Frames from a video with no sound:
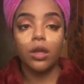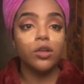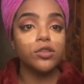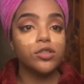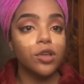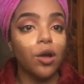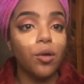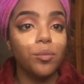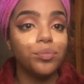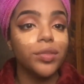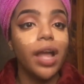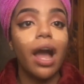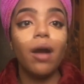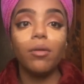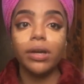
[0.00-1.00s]
So
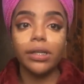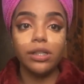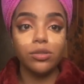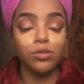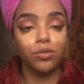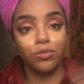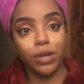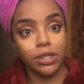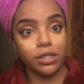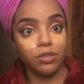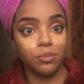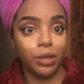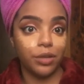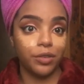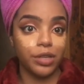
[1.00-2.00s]
how I do the rest of
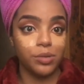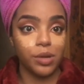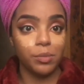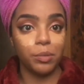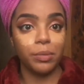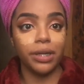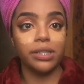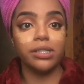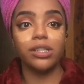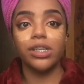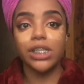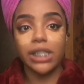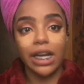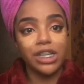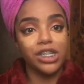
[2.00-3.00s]
my face where I put my concealer
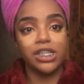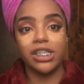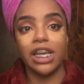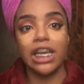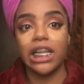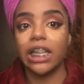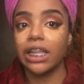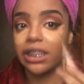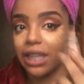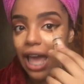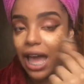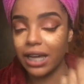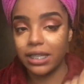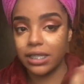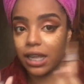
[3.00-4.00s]
is I just take like the
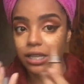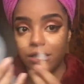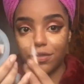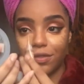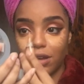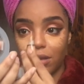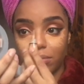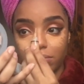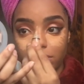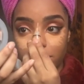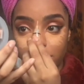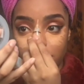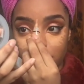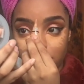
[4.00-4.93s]
excess from